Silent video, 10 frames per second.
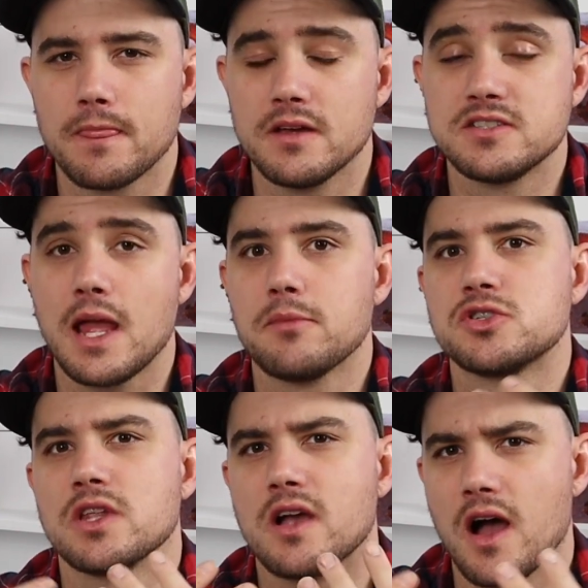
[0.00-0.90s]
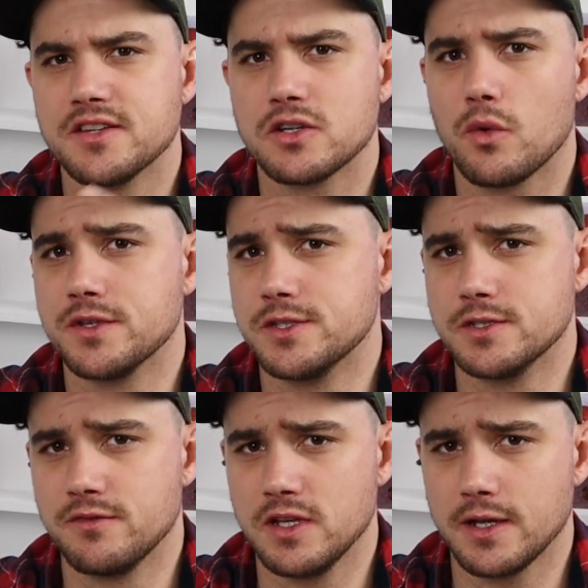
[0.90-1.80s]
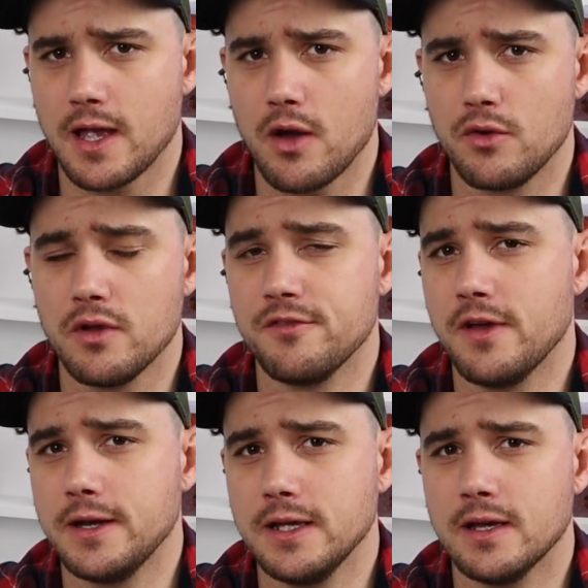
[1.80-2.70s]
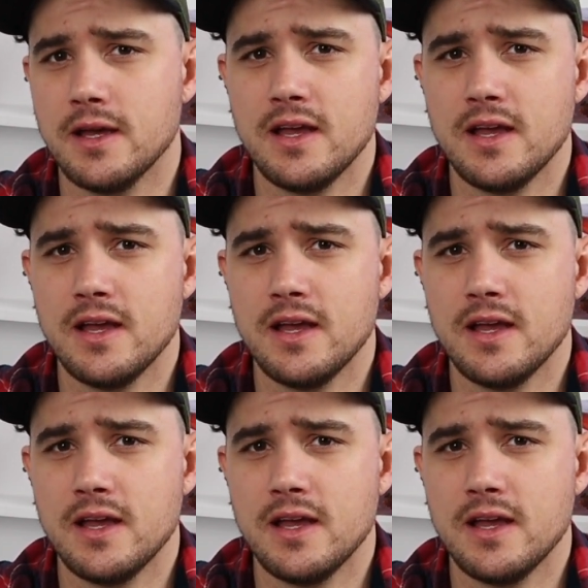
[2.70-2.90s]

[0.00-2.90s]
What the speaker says: Establish the consequences of the encounter, if any.